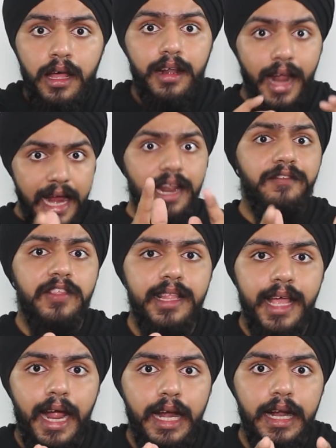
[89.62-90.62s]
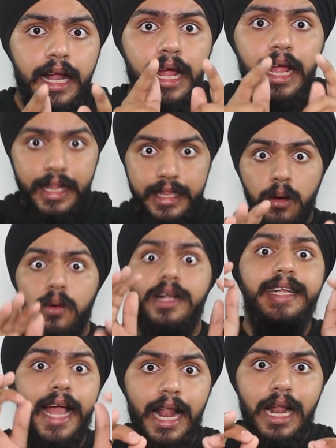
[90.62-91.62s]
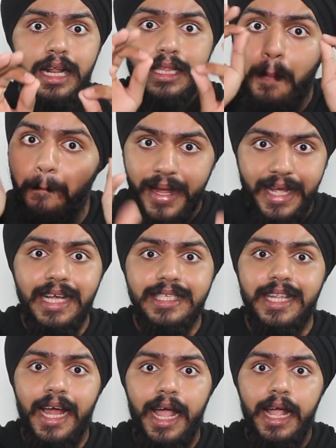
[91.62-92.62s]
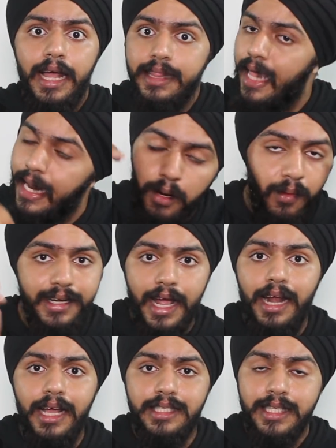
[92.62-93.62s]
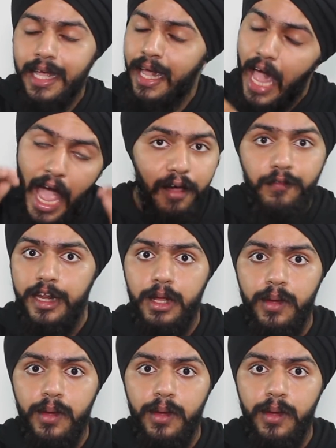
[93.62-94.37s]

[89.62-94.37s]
Right after that, they will tell the biggest lie that they will tell us every